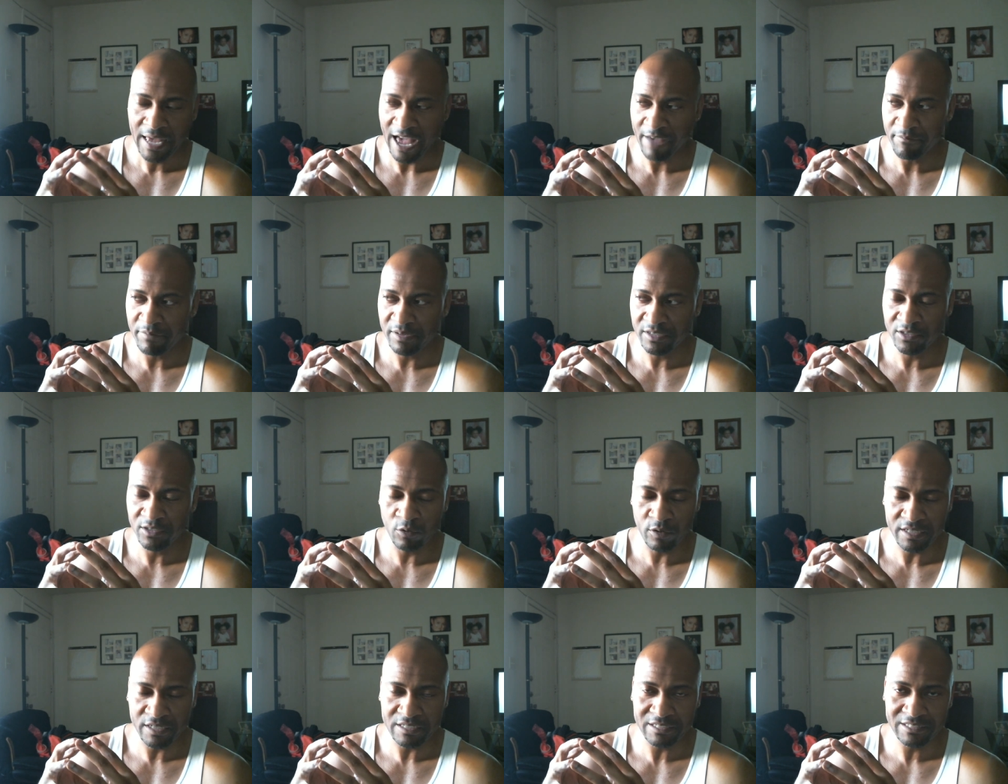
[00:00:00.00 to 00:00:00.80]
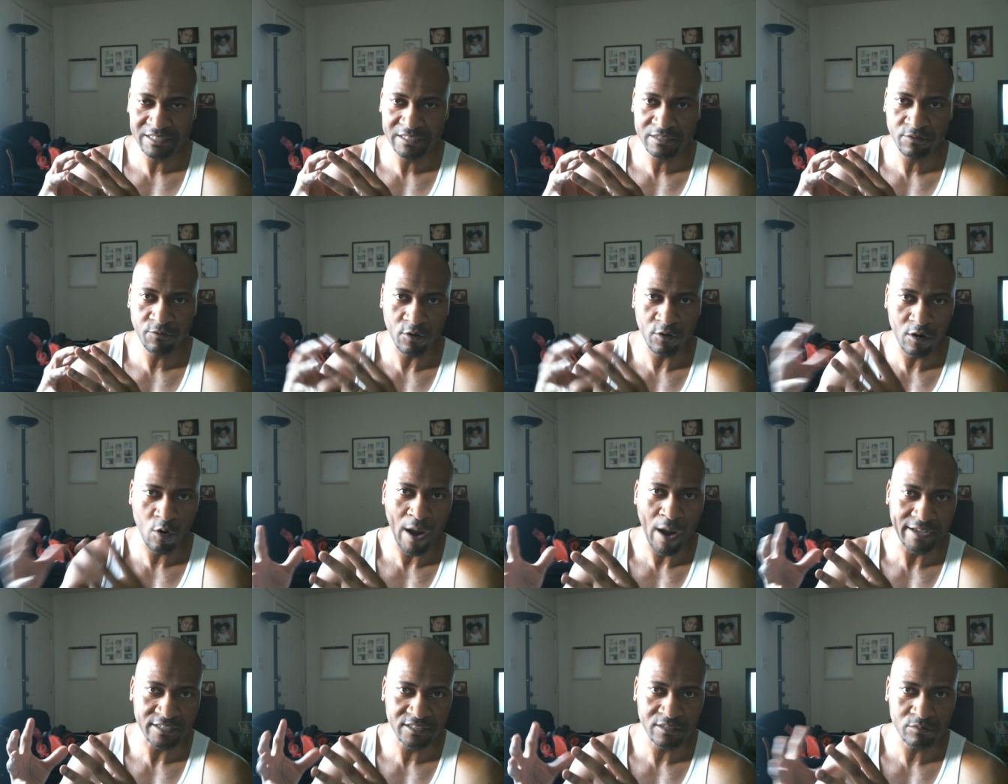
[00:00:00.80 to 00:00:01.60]
I've been doing this for
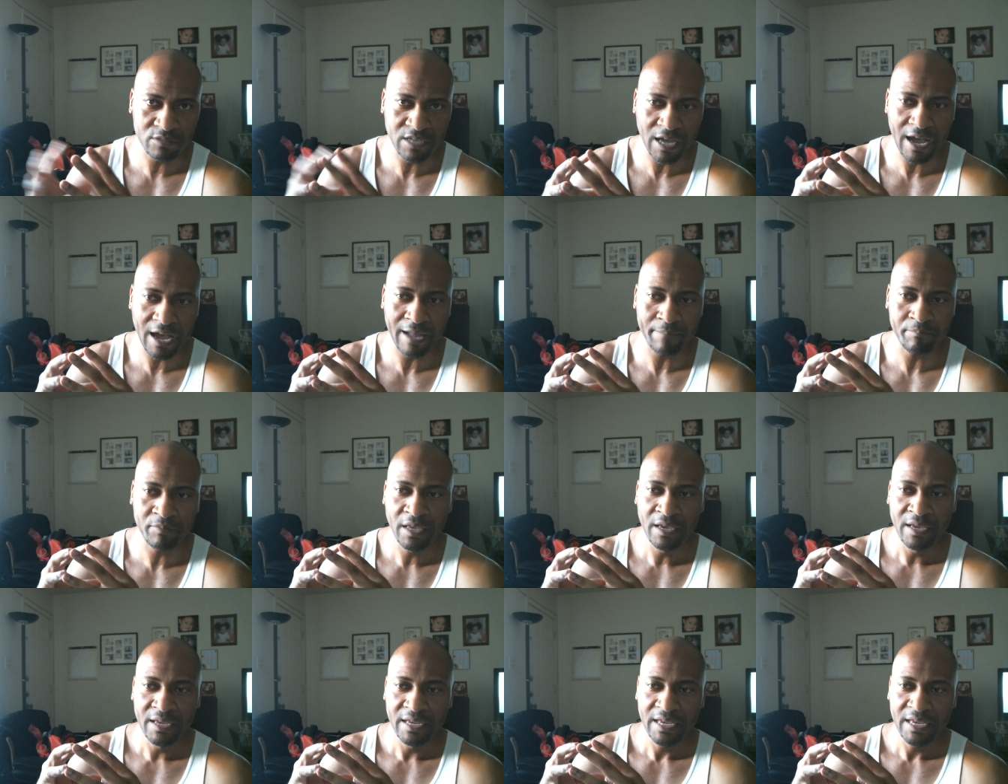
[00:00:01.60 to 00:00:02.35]
quite some time,